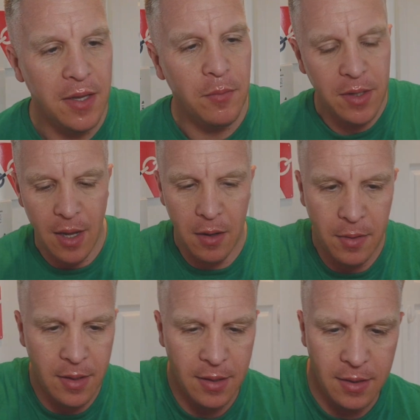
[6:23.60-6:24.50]
here we go.
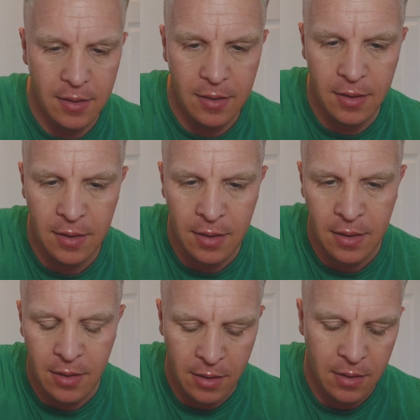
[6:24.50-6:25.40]

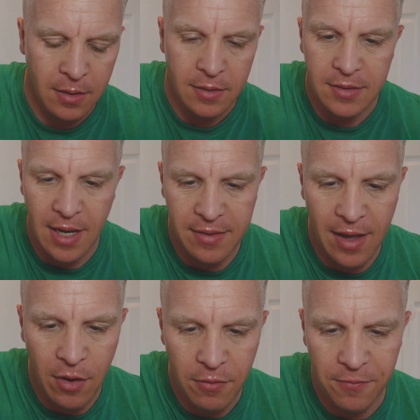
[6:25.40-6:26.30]
Take
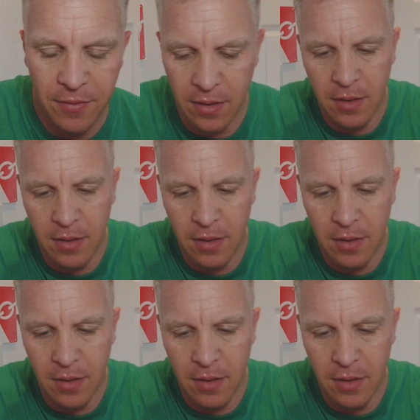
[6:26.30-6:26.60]
that off.